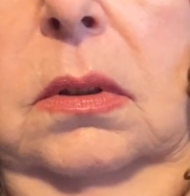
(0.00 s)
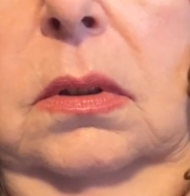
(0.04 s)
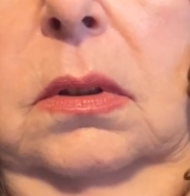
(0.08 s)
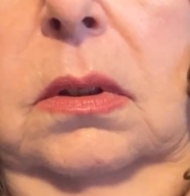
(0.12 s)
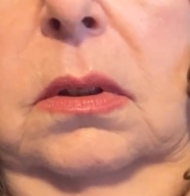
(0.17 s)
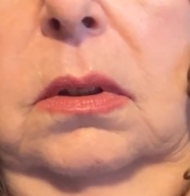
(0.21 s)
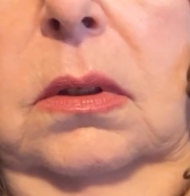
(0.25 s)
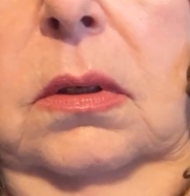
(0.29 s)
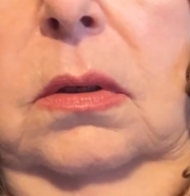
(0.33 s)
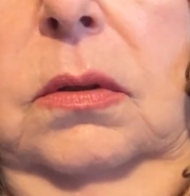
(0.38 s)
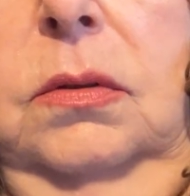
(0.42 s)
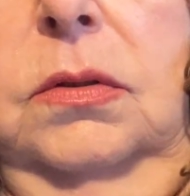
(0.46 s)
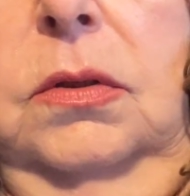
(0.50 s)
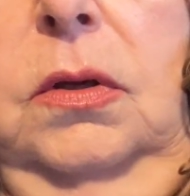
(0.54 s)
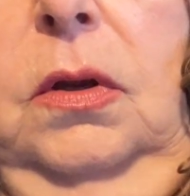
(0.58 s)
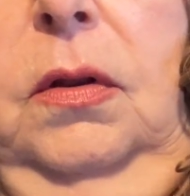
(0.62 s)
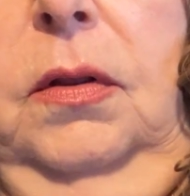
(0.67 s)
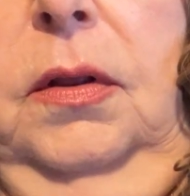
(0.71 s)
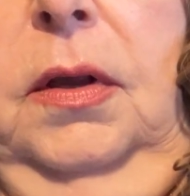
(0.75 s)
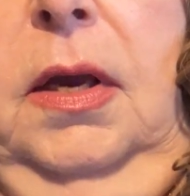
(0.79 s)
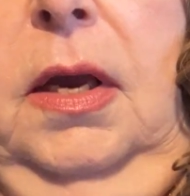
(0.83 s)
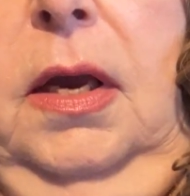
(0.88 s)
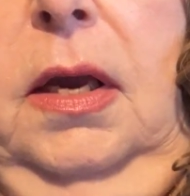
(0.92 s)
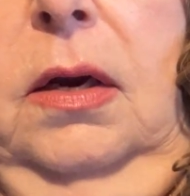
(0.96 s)
There goes all
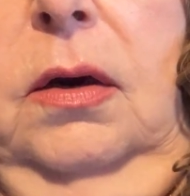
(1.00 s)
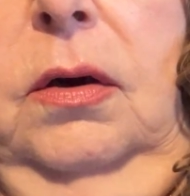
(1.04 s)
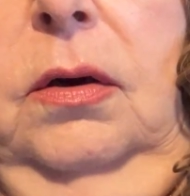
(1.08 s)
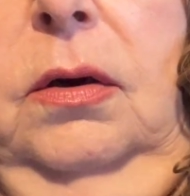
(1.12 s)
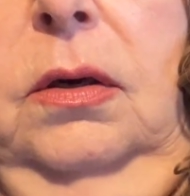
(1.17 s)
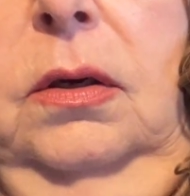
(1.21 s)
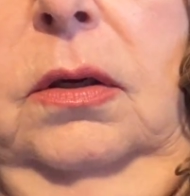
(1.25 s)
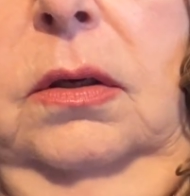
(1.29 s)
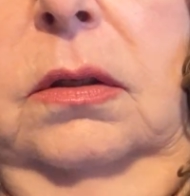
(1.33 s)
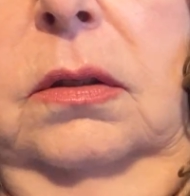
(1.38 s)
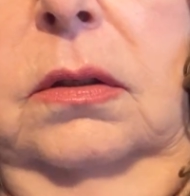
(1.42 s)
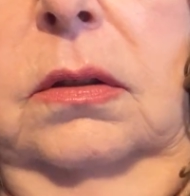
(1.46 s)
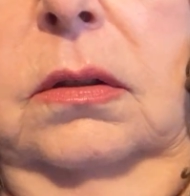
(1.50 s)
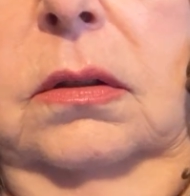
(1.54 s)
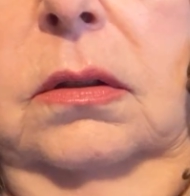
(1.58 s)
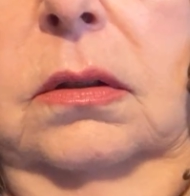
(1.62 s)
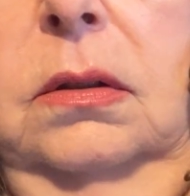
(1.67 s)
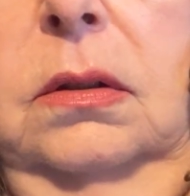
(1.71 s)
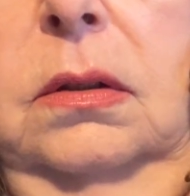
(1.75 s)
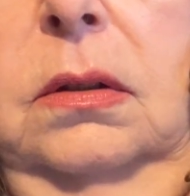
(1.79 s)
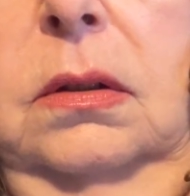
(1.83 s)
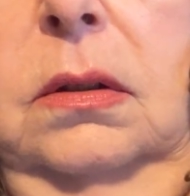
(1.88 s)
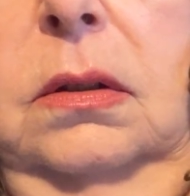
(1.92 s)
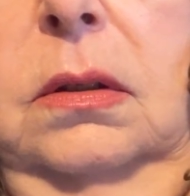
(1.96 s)
the air.
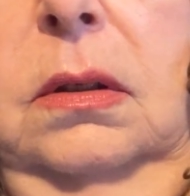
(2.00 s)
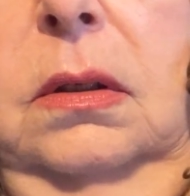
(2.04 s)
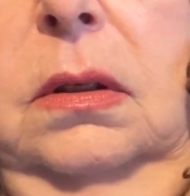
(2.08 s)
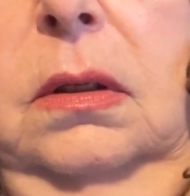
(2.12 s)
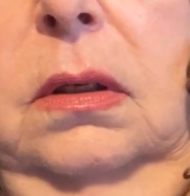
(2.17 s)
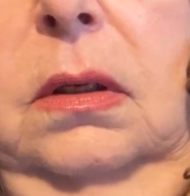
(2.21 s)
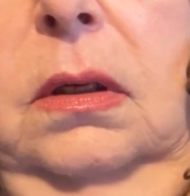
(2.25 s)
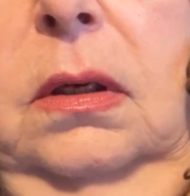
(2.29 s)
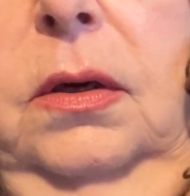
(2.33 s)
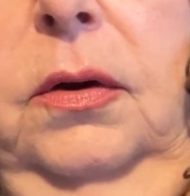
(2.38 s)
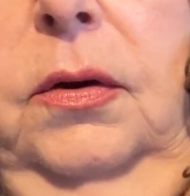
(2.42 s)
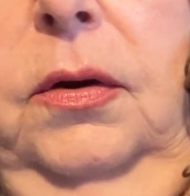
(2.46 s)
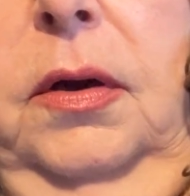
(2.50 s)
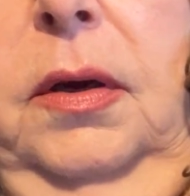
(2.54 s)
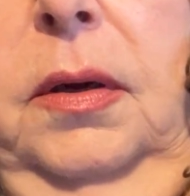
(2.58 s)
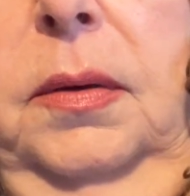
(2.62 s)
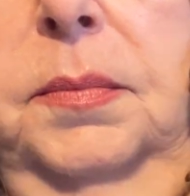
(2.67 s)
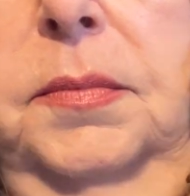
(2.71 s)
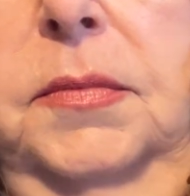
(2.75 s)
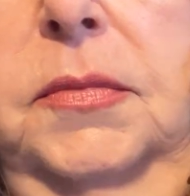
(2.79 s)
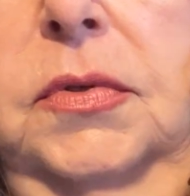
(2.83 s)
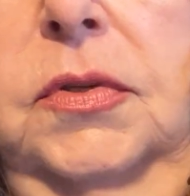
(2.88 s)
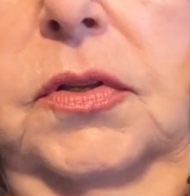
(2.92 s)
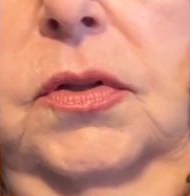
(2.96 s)
Here
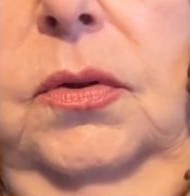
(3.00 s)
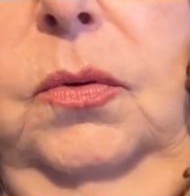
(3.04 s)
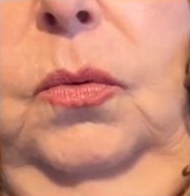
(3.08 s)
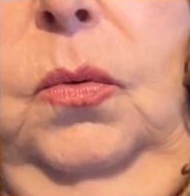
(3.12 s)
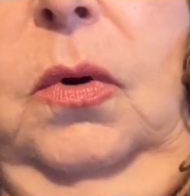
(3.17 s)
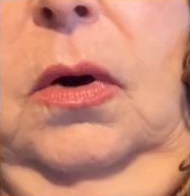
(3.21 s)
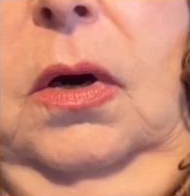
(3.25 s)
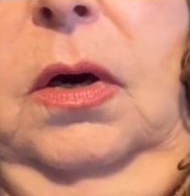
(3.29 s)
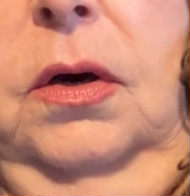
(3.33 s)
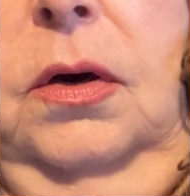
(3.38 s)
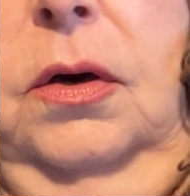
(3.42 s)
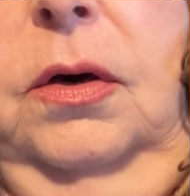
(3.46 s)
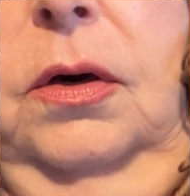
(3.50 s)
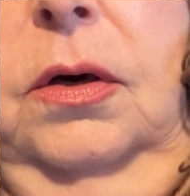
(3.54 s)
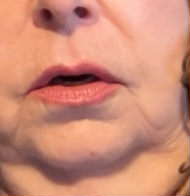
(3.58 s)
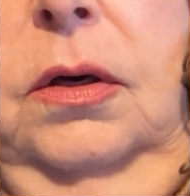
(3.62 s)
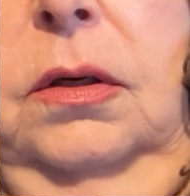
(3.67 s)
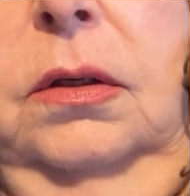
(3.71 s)
comes the water.